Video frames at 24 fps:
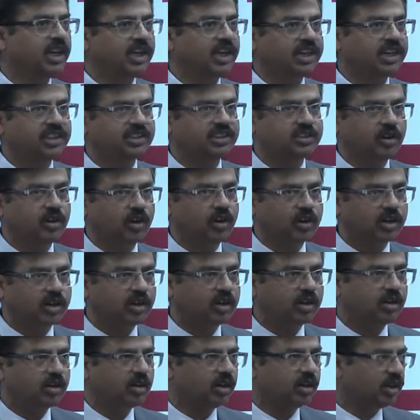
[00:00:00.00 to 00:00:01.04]
it is not
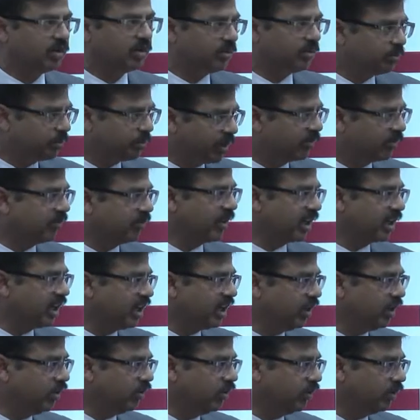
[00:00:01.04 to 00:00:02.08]

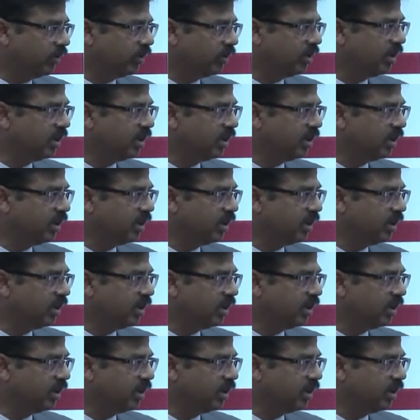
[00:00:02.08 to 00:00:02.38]
perfectly known.